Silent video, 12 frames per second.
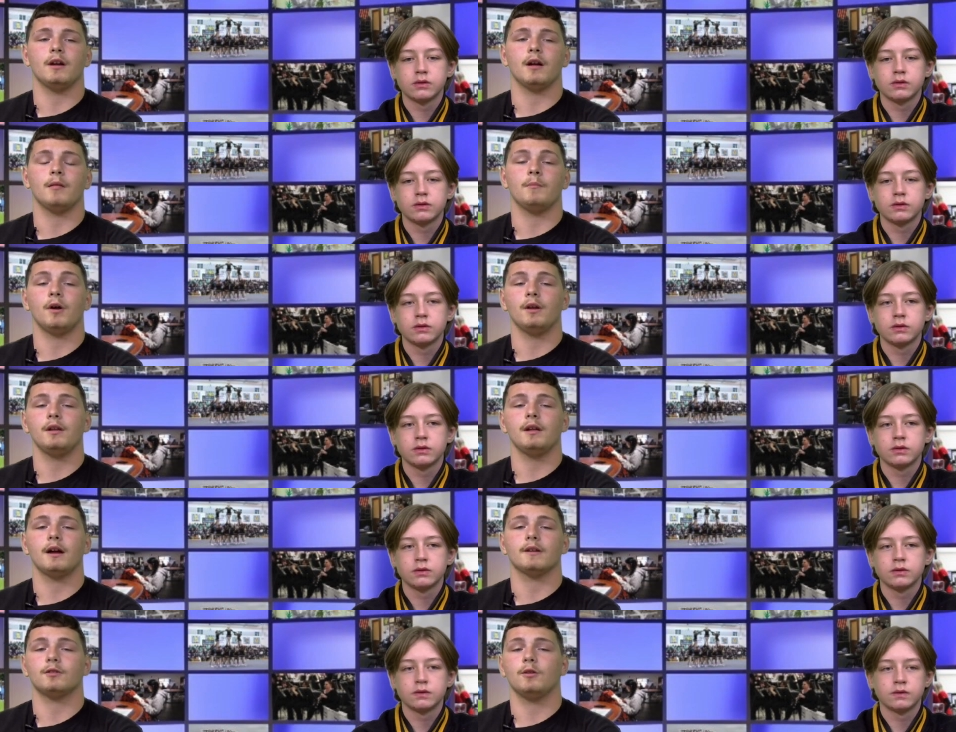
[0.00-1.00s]
Speaker 1: on
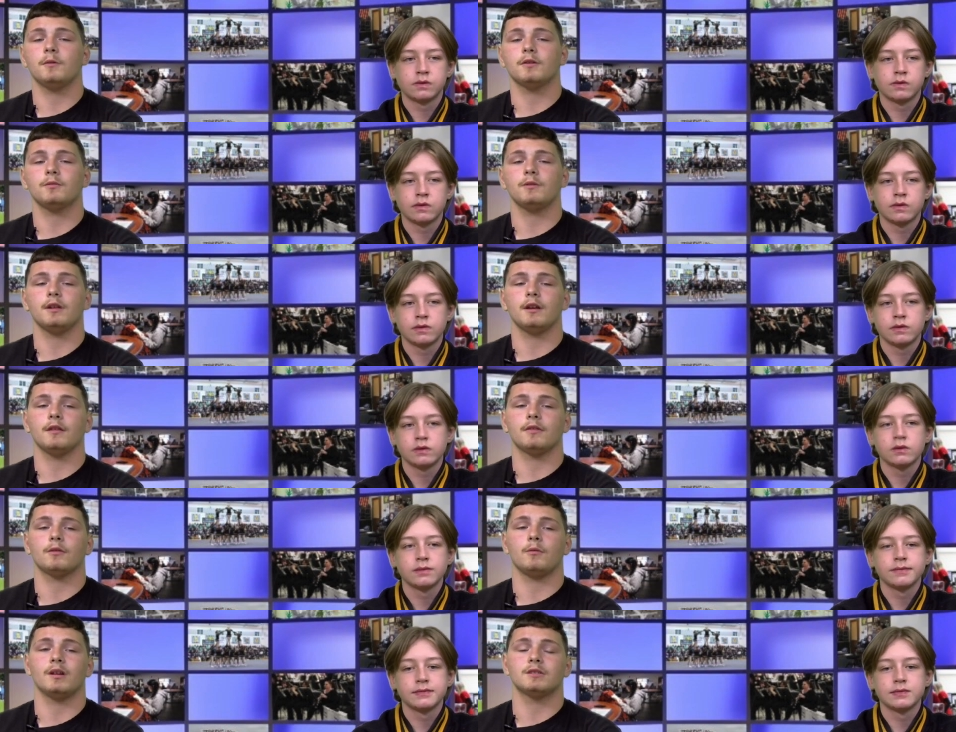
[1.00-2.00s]
Monday, October
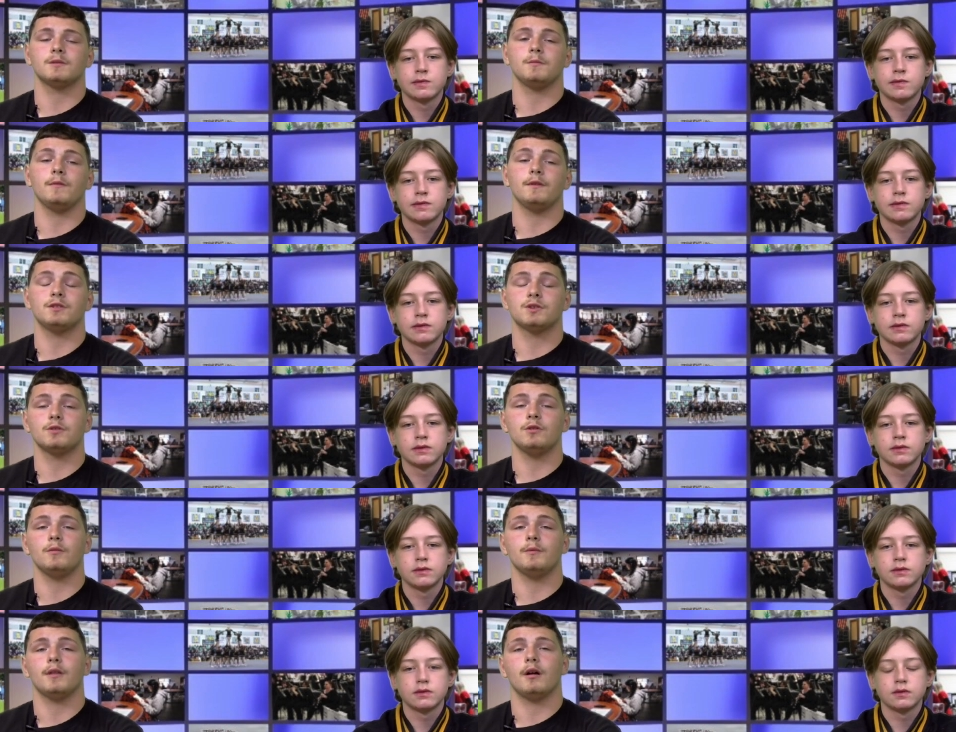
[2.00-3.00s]
twenty-eighth to watch the movie
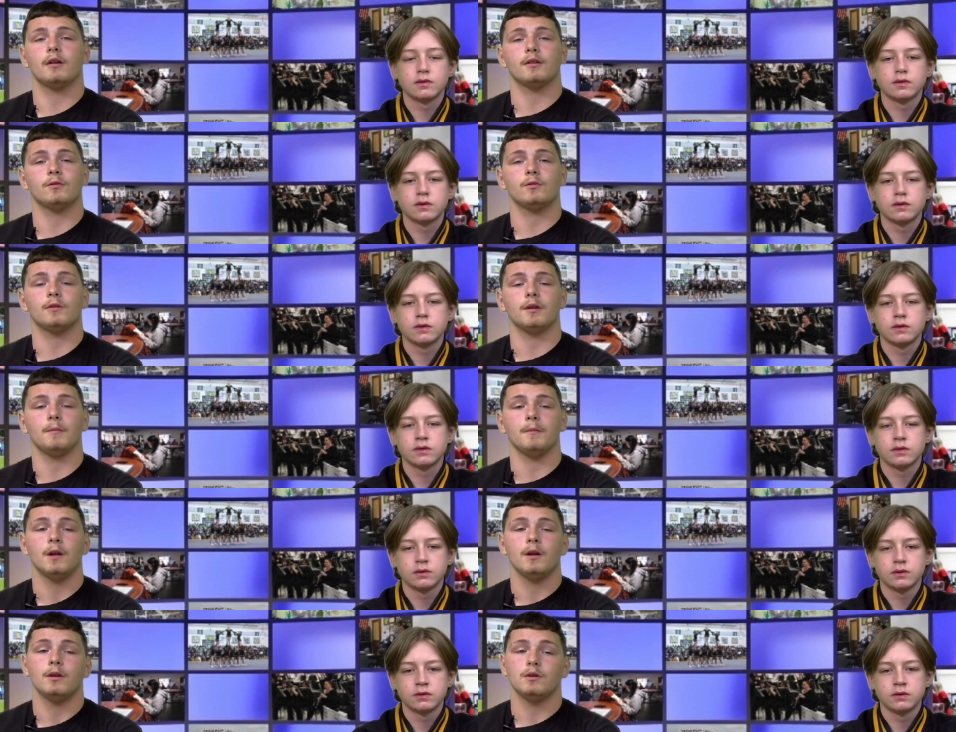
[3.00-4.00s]
Scoob in the auditorium.
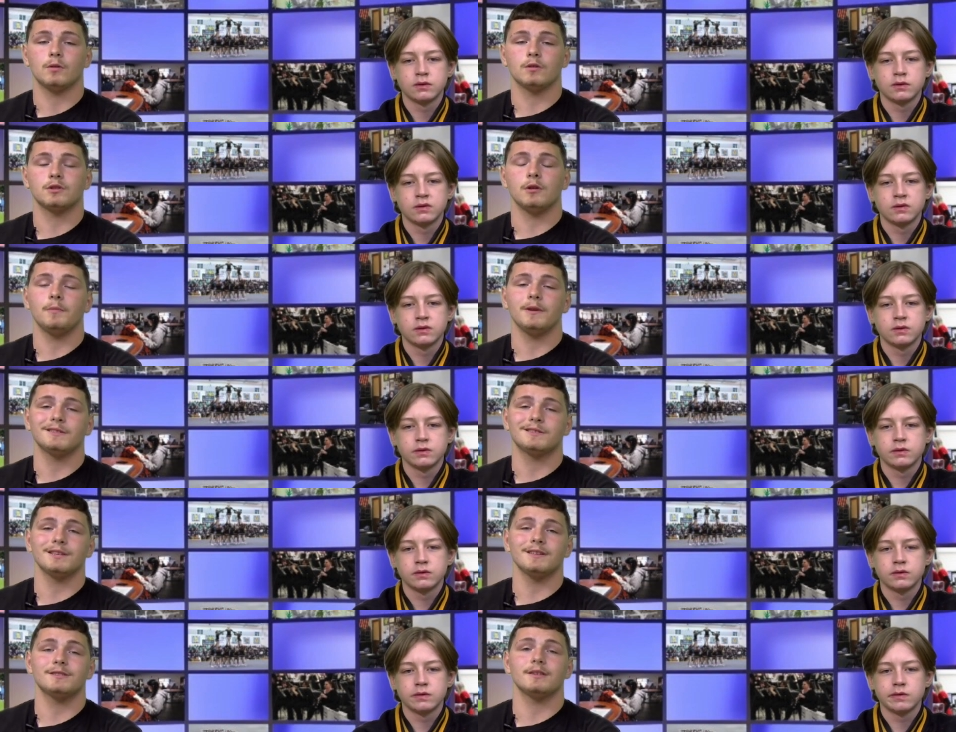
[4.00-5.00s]
Doors open at
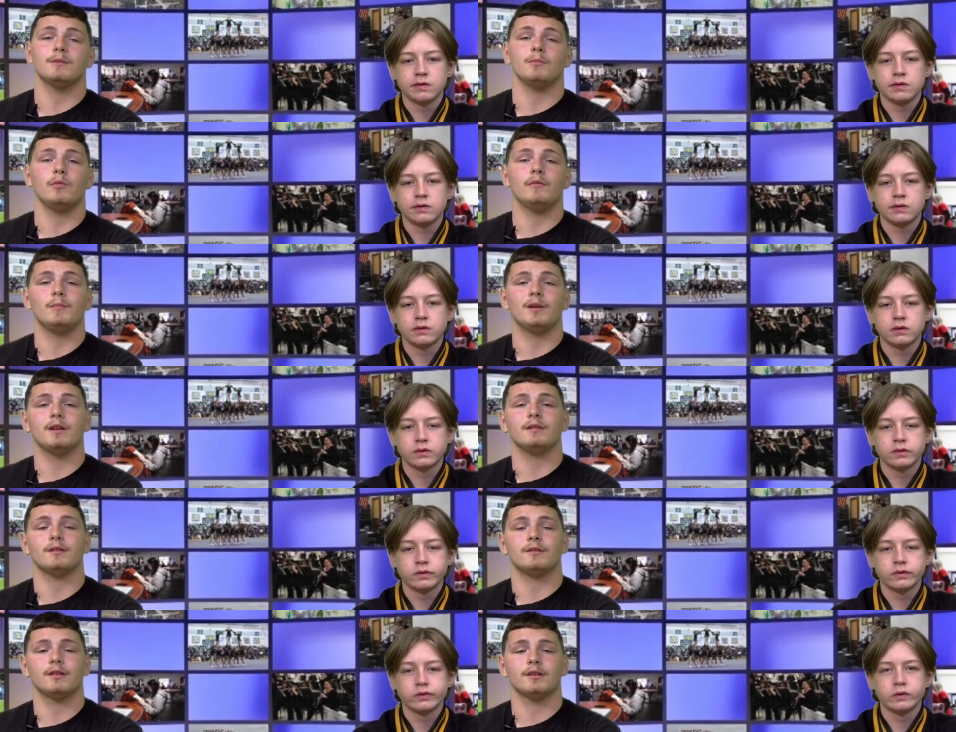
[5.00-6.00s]
six and the movie
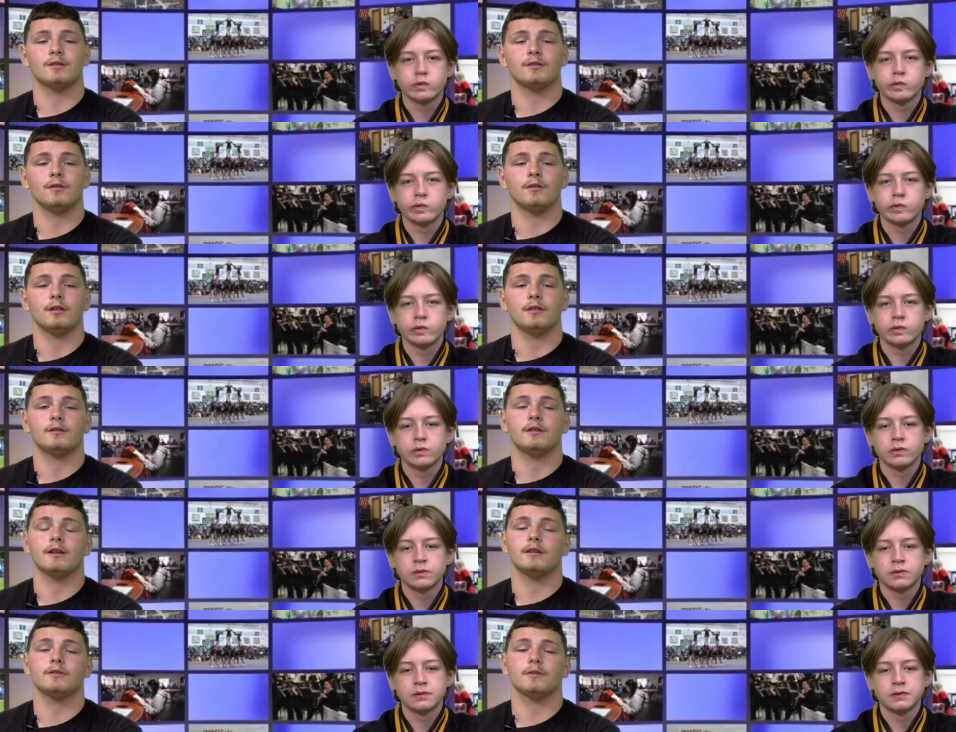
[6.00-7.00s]
begins at six thirty.
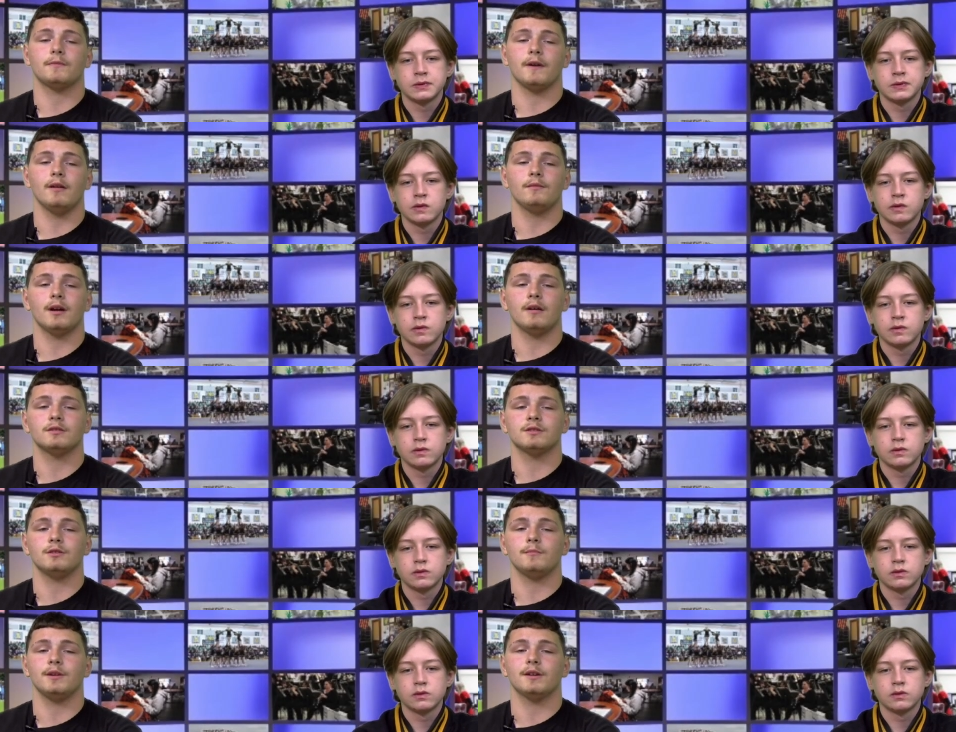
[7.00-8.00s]
Tickets are five
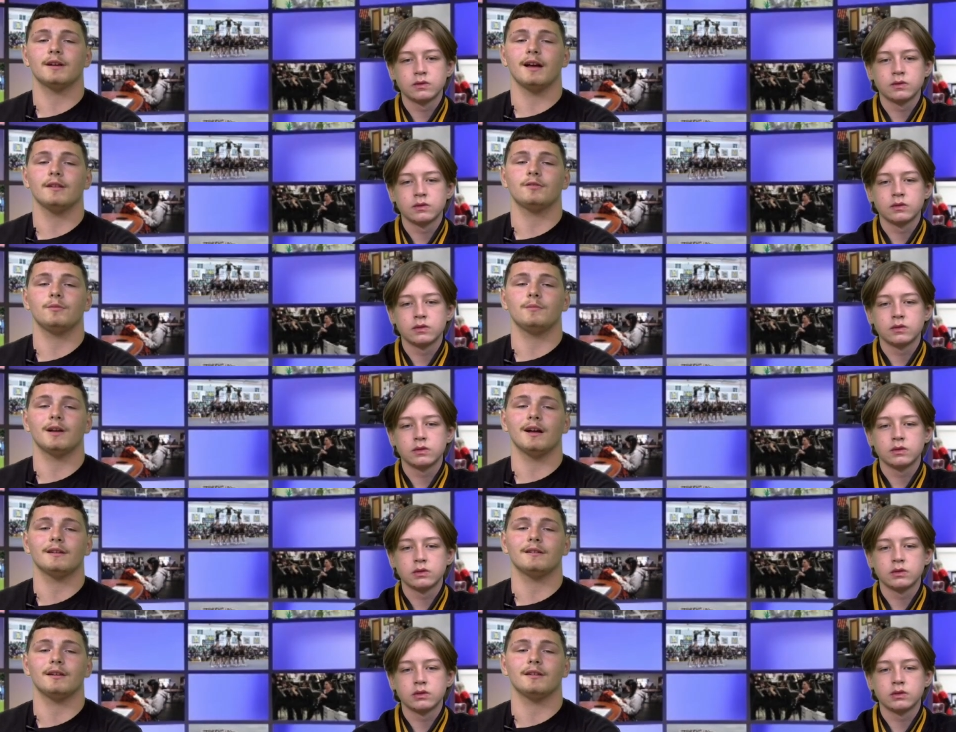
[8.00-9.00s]
dollars and there'll be a costume
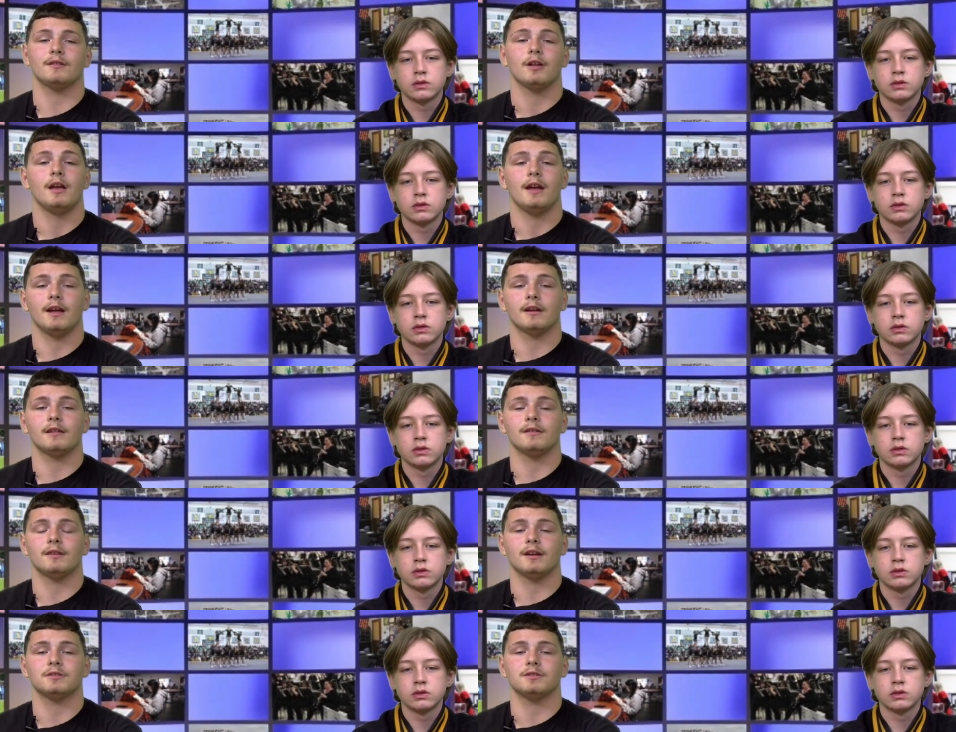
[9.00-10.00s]
contest and
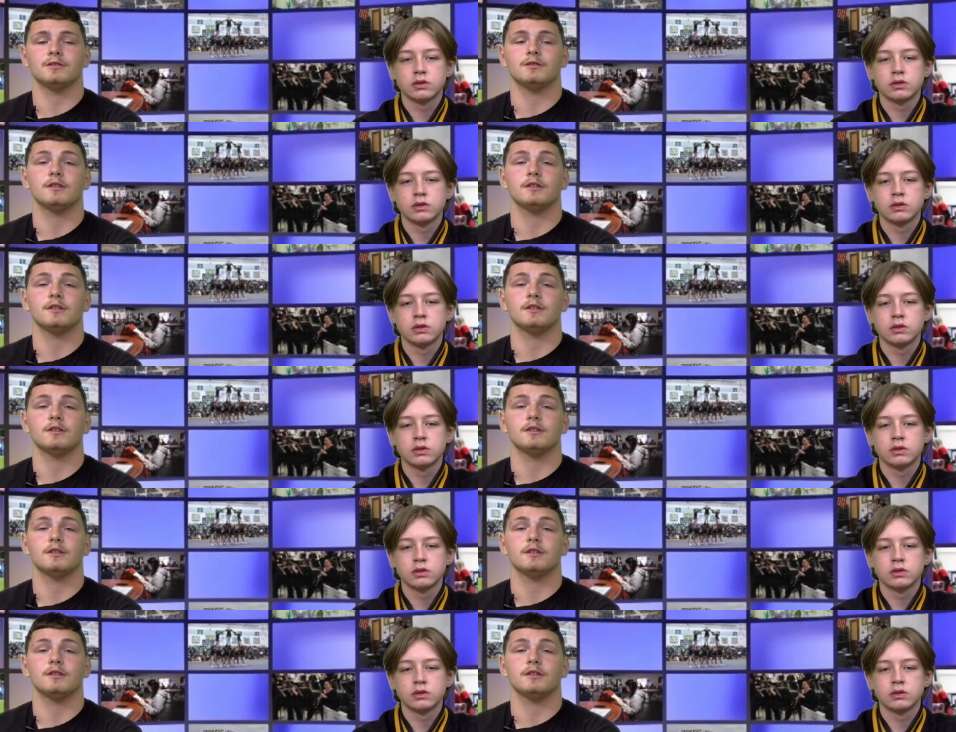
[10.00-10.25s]
concessions.